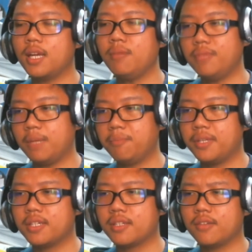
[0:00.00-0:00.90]
I'm
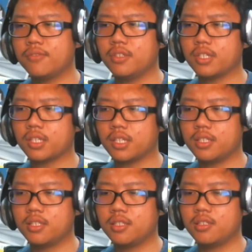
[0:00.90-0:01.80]
thinking of doing it
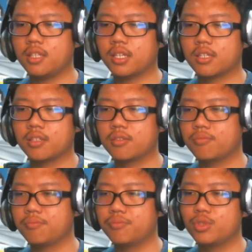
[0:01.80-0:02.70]
like
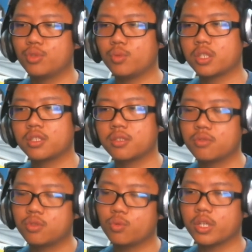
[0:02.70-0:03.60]
2 weeks,
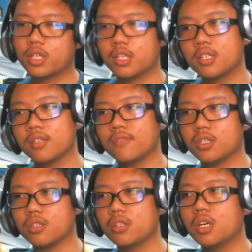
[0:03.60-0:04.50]
2 week
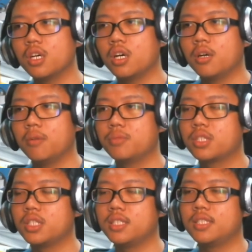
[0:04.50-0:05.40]
interval,
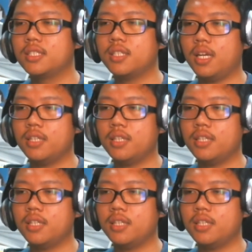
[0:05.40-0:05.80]
because